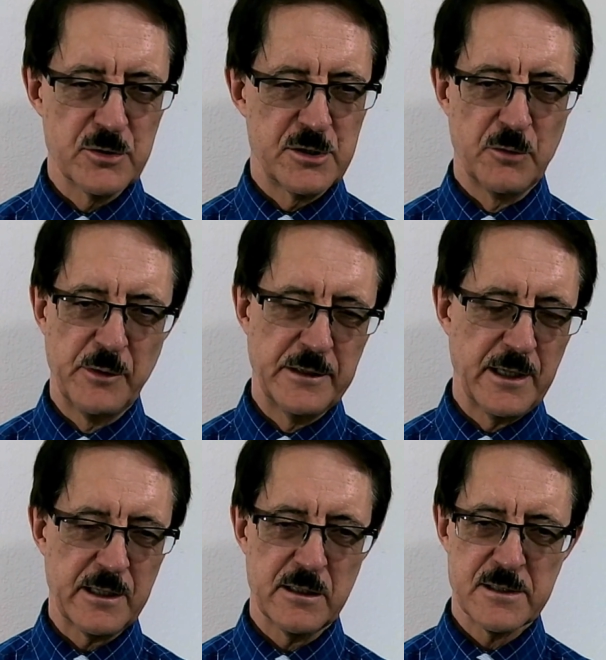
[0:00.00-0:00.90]
do
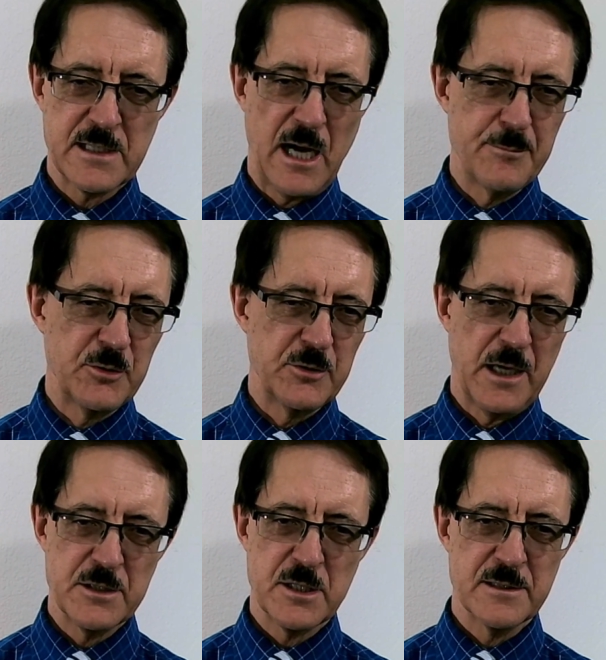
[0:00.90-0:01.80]
ridiculous
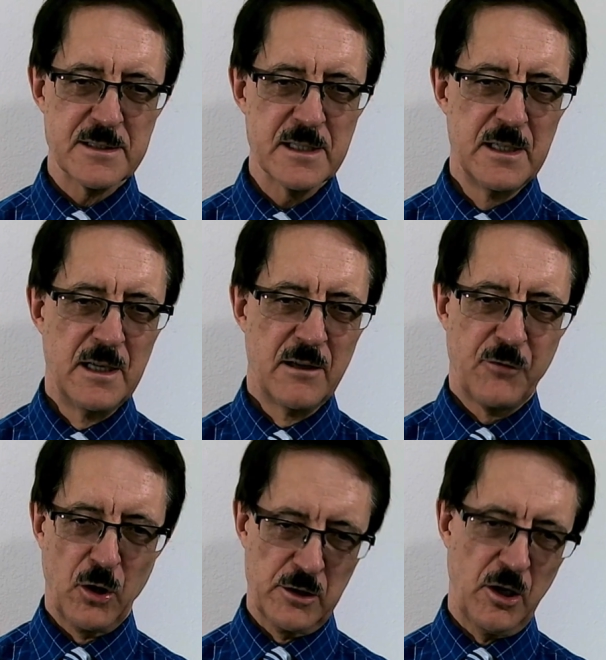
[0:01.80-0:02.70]
computations for
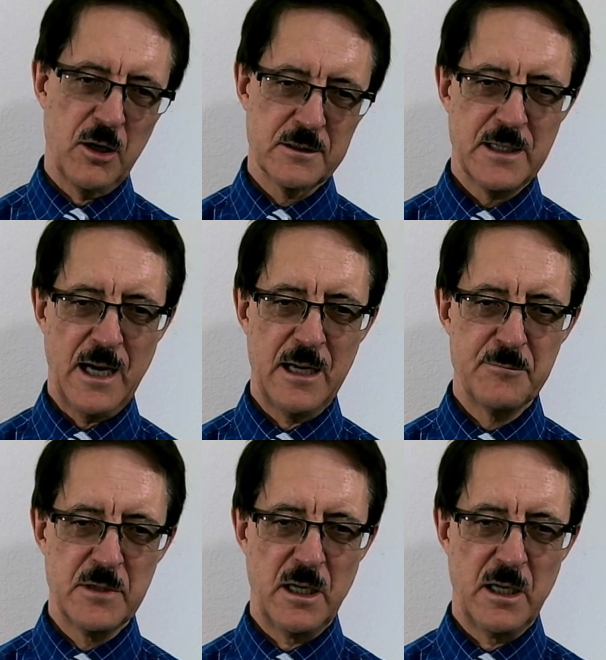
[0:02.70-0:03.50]
a long time